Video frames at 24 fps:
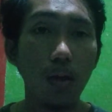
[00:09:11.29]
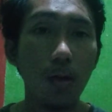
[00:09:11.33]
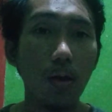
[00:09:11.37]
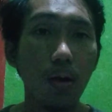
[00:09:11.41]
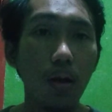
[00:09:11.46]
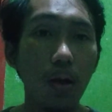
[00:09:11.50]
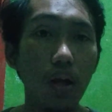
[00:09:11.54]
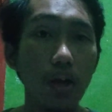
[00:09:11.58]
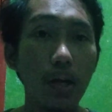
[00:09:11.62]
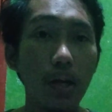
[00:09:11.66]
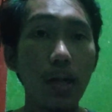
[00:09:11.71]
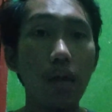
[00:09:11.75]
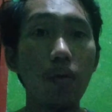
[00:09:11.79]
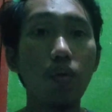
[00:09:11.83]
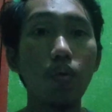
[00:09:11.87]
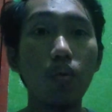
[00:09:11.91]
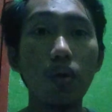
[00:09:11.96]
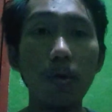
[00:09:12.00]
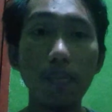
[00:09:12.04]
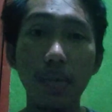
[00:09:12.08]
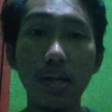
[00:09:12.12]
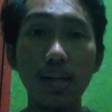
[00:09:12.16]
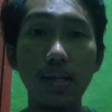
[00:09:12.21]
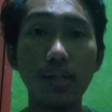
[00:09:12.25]
And the
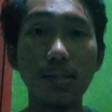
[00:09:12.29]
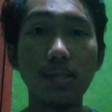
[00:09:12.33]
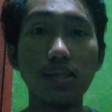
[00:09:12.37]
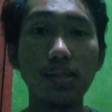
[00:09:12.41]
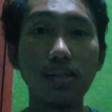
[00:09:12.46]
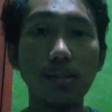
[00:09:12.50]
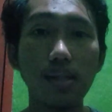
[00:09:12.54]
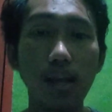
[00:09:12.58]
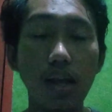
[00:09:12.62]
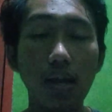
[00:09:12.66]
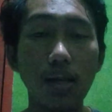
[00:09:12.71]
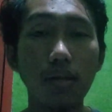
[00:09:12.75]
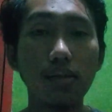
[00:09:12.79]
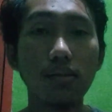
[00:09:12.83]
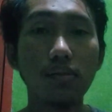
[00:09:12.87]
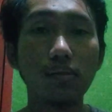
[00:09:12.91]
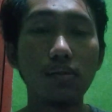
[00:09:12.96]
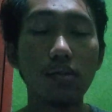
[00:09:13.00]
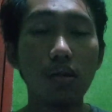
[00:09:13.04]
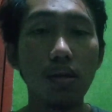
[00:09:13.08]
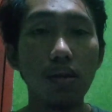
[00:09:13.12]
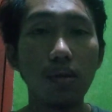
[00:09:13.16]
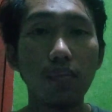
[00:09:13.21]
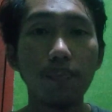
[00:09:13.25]
woman said,
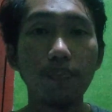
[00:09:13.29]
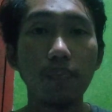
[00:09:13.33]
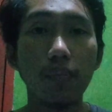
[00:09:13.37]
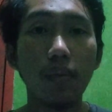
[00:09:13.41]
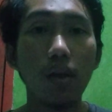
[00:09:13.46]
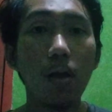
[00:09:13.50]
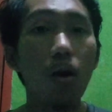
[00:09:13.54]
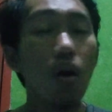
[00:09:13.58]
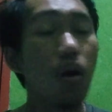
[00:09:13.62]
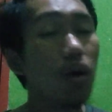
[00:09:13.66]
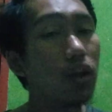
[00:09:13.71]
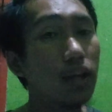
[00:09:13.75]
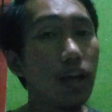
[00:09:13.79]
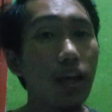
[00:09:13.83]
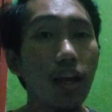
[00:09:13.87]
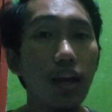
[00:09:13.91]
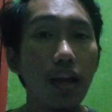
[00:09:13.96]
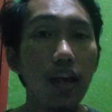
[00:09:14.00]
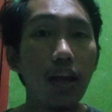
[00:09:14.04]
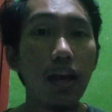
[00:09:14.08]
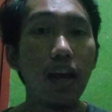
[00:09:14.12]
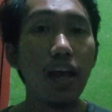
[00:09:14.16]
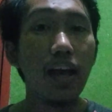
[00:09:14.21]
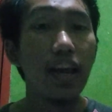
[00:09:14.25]
okay,
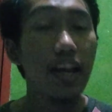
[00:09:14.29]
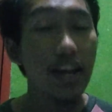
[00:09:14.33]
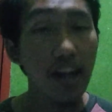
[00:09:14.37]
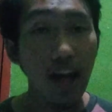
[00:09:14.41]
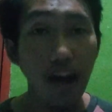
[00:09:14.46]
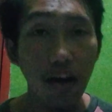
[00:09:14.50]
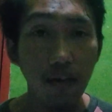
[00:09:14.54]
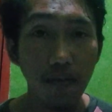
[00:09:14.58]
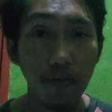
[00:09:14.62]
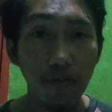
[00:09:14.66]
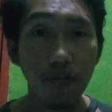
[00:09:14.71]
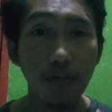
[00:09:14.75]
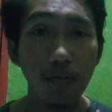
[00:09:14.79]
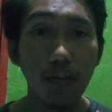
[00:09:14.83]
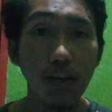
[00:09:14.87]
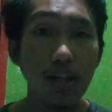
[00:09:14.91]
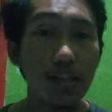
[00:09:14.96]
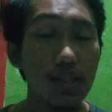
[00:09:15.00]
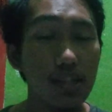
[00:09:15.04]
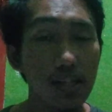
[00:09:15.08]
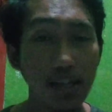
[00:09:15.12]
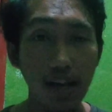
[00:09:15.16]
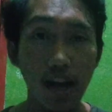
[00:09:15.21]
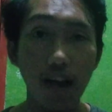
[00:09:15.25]
enough.
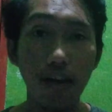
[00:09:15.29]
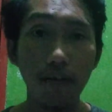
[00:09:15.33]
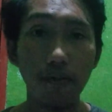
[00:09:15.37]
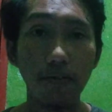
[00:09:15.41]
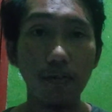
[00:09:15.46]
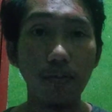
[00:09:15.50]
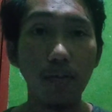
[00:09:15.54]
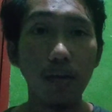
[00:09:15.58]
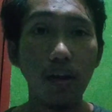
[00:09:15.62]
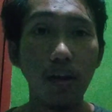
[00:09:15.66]
It's enough.